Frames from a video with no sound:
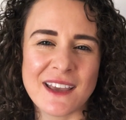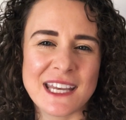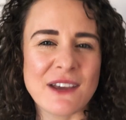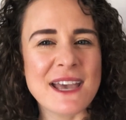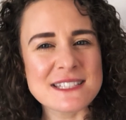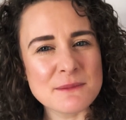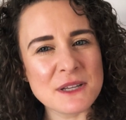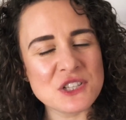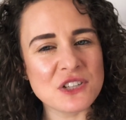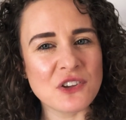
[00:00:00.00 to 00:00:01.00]
Now, as I
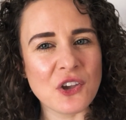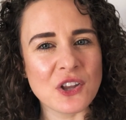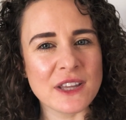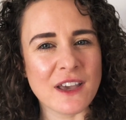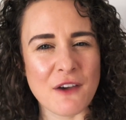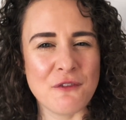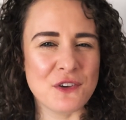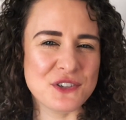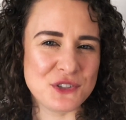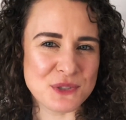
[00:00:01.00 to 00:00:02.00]
mentioned earlier, I
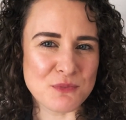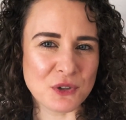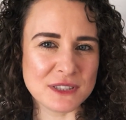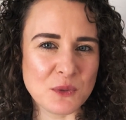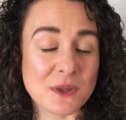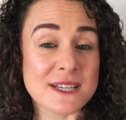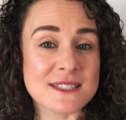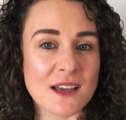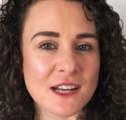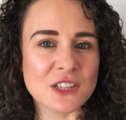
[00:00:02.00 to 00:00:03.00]
first used Mondly when I
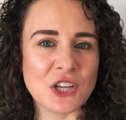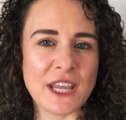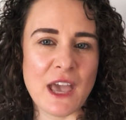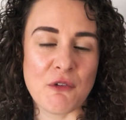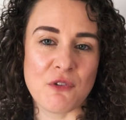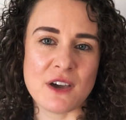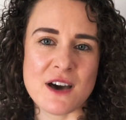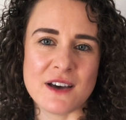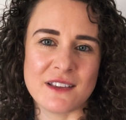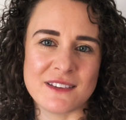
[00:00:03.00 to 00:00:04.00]
started learning
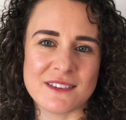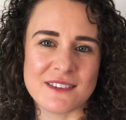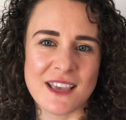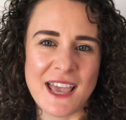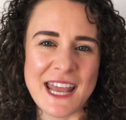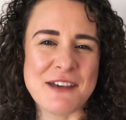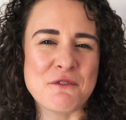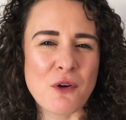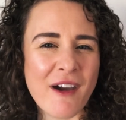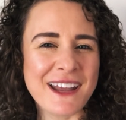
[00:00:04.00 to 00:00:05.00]
Afrikaans. Now,
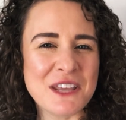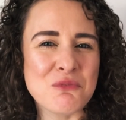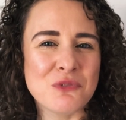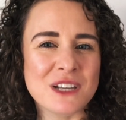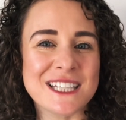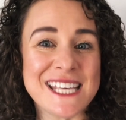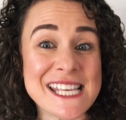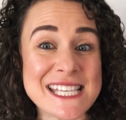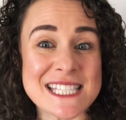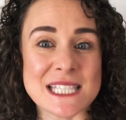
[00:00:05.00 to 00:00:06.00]
variety really
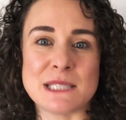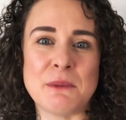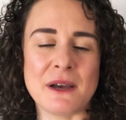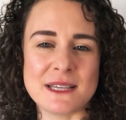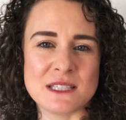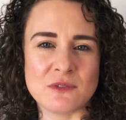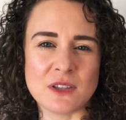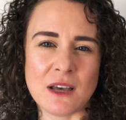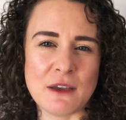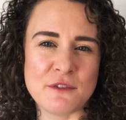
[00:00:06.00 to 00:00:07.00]
is the spice of
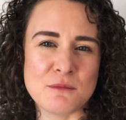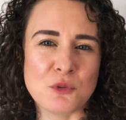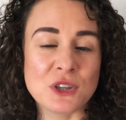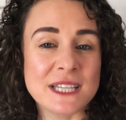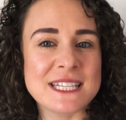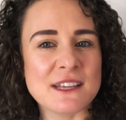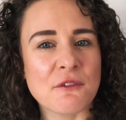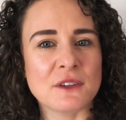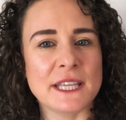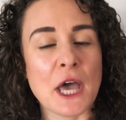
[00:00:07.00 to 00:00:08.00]
life, and Mondly
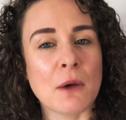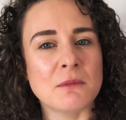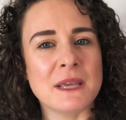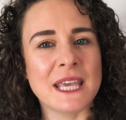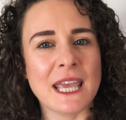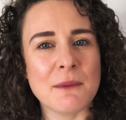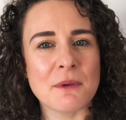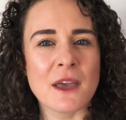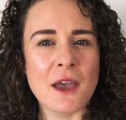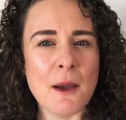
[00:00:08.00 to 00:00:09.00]
definitely helped me keep
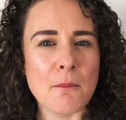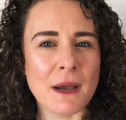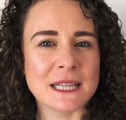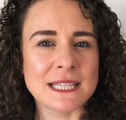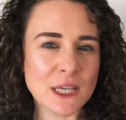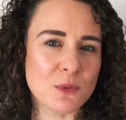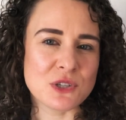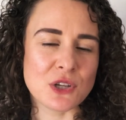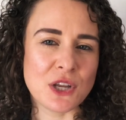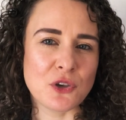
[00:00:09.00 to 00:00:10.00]
my language
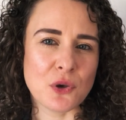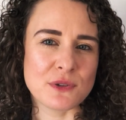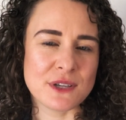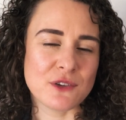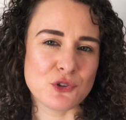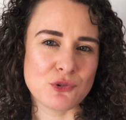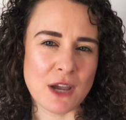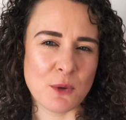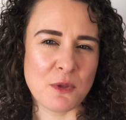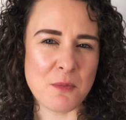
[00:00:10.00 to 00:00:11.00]
learning goals on
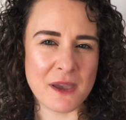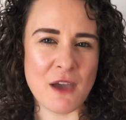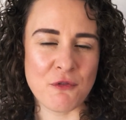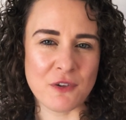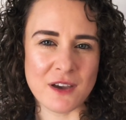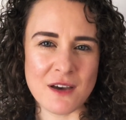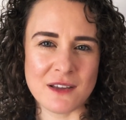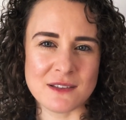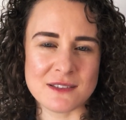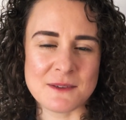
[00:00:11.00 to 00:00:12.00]
track with my
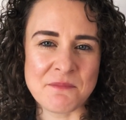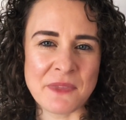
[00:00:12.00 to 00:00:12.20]
Afrikaans.